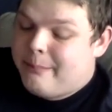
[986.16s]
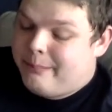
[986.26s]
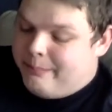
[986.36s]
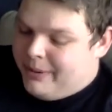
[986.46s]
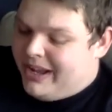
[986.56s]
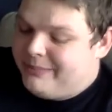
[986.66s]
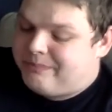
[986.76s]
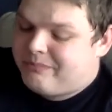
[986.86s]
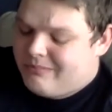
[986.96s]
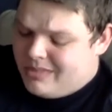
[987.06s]
"But
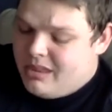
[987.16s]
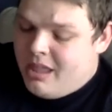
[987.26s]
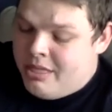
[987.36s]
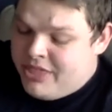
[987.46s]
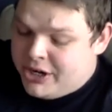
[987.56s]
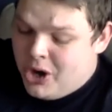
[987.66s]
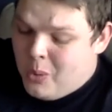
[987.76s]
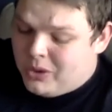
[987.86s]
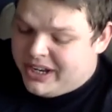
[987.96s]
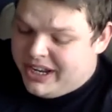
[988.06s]
they know
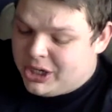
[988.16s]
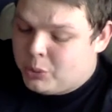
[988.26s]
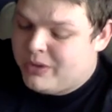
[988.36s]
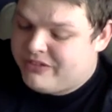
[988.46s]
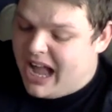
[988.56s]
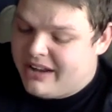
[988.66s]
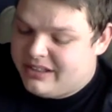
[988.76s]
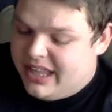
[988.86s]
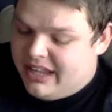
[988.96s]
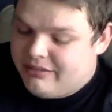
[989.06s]
we're here. We've got to
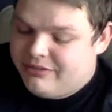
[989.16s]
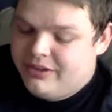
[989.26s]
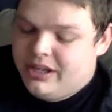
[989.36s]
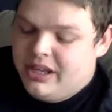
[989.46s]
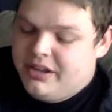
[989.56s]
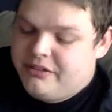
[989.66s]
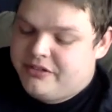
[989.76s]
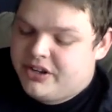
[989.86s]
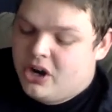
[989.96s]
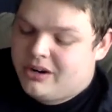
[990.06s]
leave."
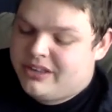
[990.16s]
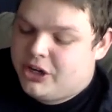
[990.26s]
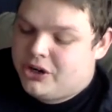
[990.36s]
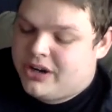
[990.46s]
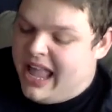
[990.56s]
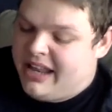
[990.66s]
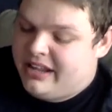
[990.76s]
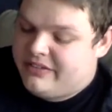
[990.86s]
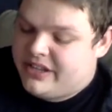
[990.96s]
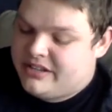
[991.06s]
Finn hardly heard any of
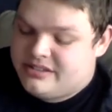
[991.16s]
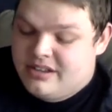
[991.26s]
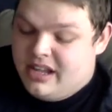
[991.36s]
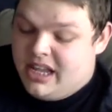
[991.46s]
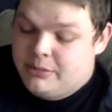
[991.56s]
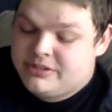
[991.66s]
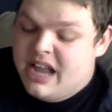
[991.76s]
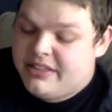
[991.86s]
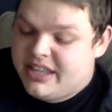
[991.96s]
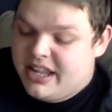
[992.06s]
this. He was
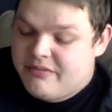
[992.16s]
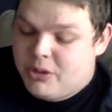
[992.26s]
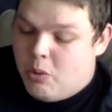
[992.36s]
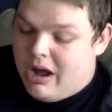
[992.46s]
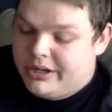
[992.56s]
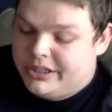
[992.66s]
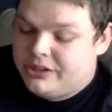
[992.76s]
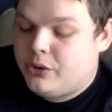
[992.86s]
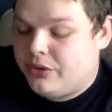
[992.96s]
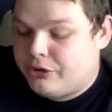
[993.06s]
not thinking of the water,
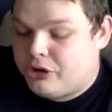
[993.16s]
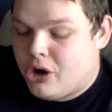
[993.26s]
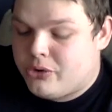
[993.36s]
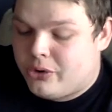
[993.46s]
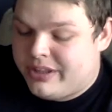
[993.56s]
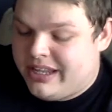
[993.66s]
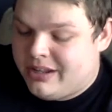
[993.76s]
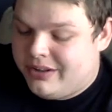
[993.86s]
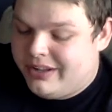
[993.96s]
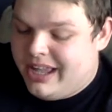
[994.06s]
nor the crow, nor the
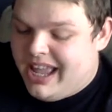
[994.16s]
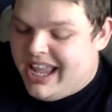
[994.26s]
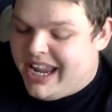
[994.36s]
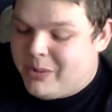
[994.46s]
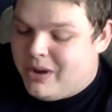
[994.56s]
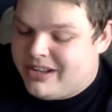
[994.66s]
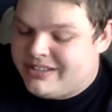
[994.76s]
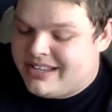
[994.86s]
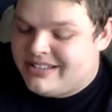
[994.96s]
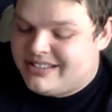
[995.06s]
eel. He was,
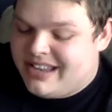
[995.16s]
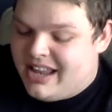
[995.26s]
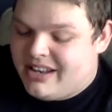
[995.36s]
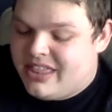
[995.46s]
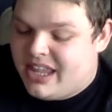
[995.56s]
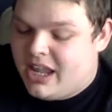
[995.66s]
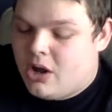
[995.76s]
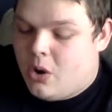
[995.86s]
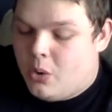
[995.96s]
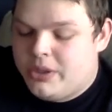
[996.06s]
instead, thinking
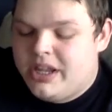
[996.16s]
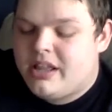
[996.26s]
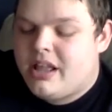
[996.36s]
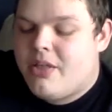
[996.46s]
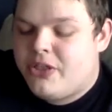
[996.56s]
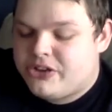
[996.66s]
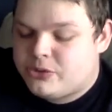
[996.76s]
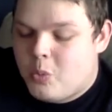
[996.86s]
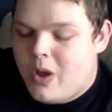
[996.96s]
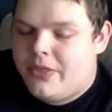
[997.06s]
only this
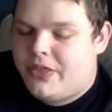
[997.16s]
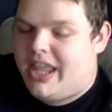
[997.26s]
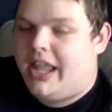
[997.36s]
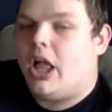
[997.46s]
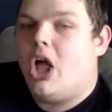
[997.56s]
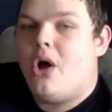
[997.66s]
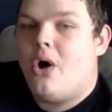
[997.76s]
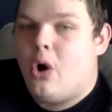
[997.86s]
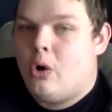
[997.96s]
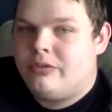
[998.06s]
one thing,
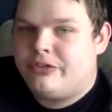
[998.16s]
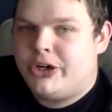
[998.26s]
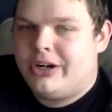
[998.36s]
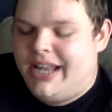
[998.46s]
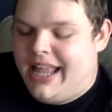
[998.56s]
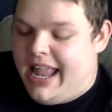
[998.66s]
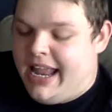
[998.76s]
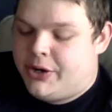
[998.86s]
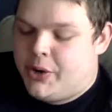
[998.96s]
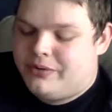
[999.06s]
over and
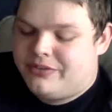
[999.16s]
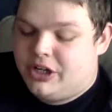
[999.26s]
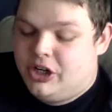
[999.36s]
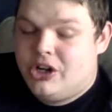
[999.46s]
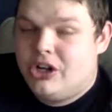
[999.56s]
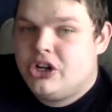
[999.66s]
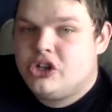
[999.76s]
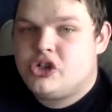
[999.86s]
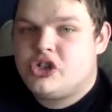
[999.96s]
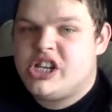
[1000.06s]
over.
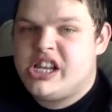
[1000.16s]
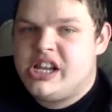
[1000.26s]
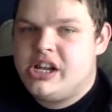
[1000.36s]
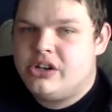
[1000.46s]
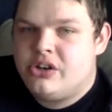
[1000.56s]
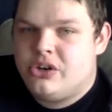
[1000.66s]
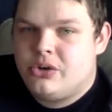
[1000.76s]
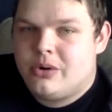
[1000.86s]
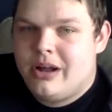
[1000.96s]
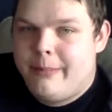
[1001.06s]
She knew
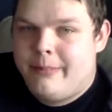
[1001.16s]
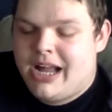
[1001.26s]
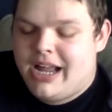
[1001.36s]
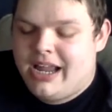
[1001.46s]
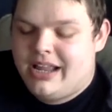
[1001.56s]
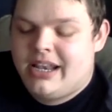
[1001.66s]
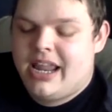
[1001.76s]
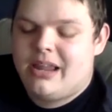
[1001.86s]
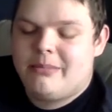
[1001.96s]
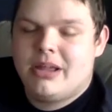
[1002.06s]
my name.